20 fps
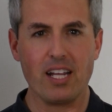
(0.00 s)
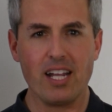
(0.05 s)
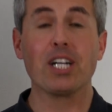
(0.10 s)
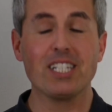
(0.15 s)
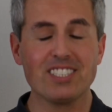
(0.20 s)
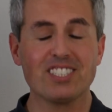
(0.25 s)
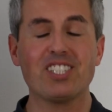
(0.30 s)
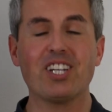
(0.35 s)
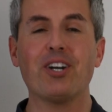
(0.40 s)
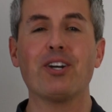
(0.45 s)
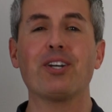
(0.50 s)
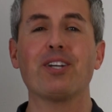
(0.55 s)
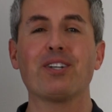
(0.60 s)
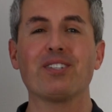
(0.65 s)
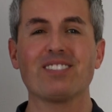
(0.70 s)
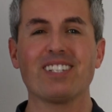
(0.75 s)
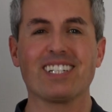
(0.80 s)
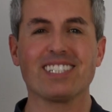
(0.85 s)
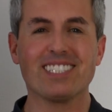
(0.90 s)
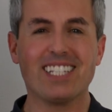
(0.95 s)
Consider
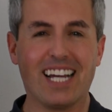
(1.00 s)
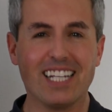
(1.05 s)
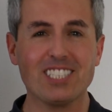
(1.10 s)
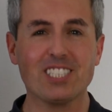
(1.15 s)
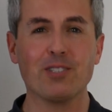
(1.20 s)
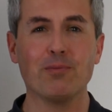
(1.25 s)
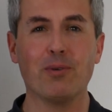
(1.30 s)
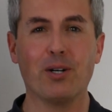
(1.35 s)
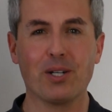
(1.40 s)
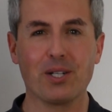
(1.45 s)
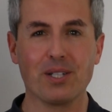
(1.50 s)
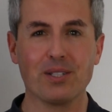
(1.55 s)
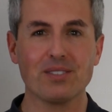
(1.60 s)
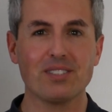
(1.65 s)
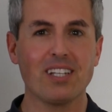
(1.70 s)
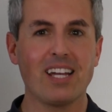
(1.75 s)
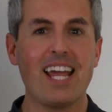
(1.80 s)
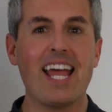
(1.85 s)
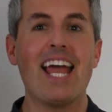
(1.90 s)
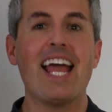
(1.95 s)
using
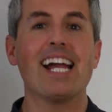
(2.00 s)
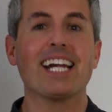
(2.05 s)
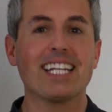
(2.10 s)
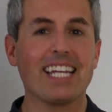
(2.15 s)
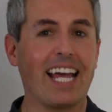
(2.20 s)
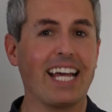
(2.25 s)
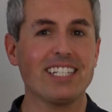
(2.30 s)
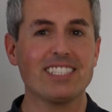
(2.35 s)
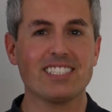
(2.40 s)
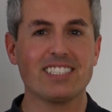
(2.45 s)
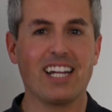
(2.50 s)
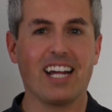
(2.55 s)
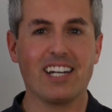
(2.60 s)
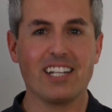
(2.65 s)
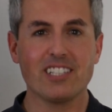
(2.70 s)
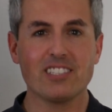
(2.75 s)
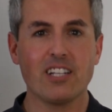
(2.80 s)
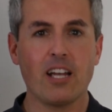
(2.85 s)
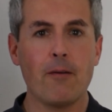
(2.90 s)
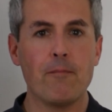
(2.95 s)
testimonials, case
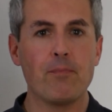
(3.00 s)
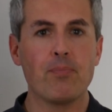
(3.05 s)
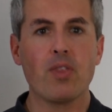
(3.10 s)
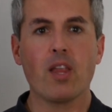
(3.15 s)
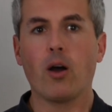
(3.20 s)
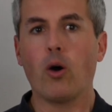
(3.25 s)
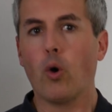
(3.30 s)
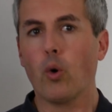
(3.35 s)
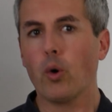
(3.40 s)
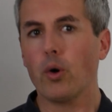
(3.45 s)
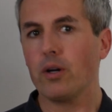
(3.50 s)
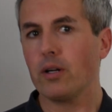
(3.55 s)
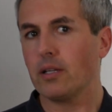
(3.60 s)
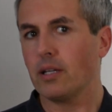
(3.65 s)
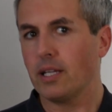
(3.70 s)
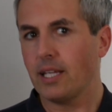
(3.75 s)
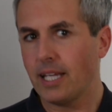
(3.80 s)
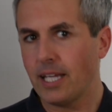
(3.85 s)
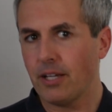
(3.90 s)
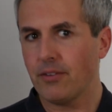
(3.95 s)
studies, or
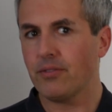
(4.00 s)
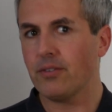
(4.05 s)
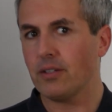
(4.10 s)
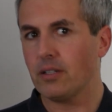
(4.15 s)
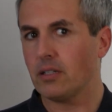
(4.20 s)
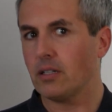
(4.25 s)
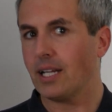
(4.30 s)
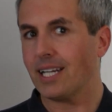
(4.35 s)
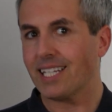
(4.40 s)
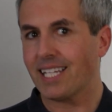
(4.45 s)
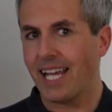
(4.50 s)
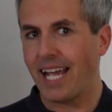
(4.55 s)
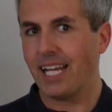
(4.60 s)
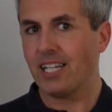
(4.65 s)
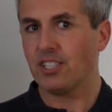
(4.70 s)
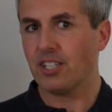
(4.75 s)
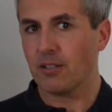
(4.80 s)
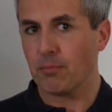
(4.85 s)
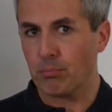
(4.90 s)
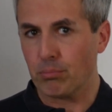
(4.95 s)
even
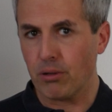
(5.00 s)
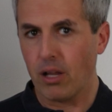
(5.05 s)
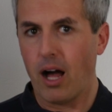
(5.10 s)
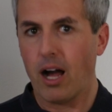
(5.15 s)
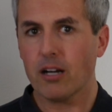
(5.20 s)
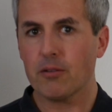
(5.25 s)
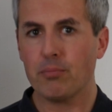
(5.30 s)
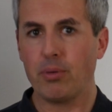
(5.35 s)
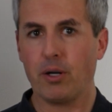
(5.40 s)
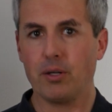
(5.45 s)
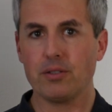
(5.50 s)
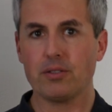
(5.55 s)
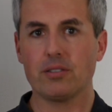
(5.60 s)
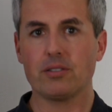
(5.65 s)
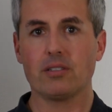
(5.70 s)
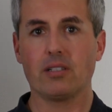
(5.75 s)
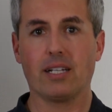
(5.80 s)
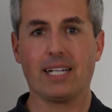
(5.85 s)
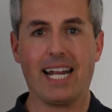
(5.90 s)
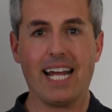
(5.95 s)
engaging blog
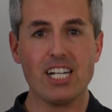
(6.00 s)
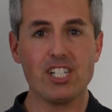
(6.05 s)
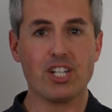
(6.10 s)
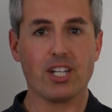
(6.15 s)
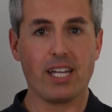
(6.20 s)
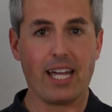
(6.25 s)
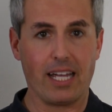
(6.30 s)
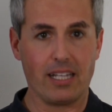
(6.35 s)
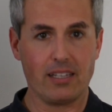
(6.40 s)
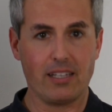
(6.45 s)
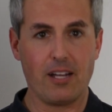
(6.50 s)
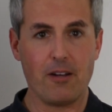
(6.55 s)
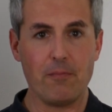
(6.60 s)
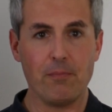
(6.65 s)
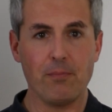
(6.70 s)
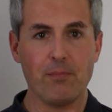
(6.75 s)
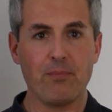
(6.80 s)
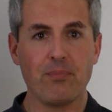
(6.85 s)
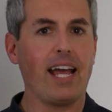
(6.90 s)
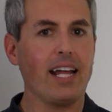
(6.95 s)
posts that educate them.
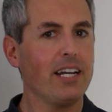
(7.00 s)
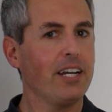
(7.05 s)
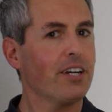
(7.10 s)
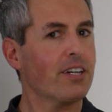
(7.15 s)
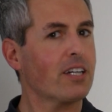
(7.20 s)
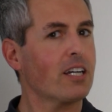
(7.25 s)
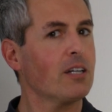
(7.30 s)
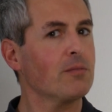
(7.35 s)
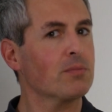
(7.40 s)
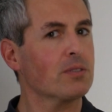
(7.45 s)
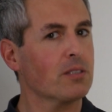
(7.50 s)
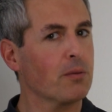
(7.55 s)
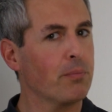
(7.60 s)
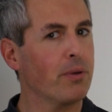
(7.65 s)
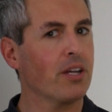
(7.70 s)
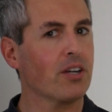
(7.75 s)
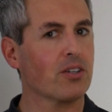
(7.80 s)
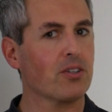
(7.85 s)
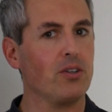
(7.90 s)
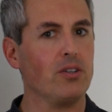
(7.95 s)
And here comes the
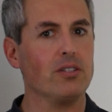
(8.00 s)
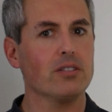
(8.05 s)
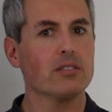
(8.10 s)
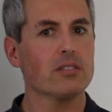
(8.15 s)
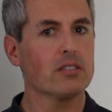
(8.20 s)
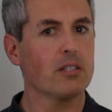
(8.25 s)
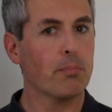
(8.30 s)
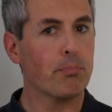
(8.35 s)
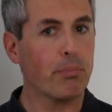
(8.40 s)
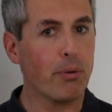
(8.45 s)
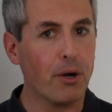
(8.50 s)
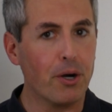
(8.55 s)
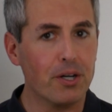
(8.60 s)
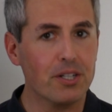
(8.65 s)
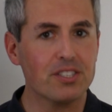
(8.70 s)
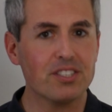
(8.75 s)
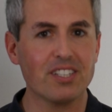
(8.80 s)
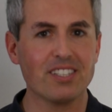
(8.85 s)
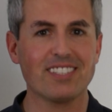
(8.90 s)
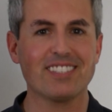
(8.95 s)
pinnacle, the
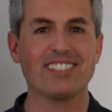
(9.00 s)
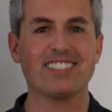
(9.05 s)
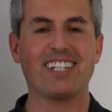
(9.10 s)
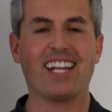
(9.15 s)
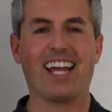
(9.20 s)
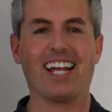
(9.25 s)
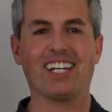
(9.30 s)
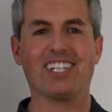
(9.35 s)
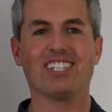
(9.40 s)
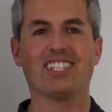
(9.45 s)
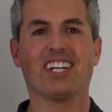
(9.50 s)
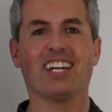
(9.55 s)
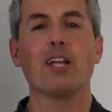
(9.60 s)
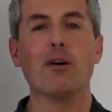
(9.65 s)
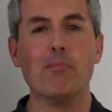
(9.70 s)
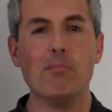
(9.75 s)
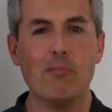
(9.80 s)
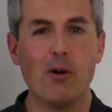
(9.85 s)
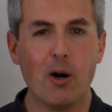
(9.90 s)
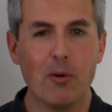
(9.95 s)
purchase stage, the
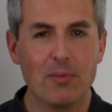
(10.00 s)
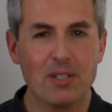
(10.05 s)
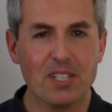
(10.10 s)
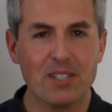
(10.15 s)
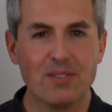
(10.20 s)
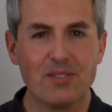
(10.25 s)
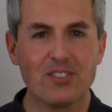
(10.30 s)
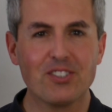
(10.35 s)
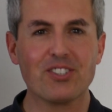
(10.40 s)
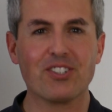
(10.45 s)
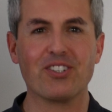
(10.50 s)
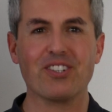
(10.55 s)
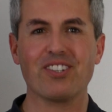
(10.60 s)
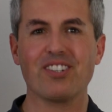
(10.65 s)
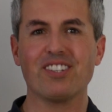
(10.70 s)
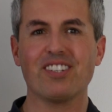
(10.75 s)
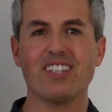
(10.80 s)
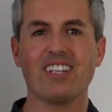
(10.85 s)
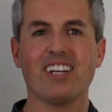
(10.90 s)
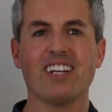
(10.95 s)
moment of
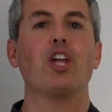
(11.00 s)
truth.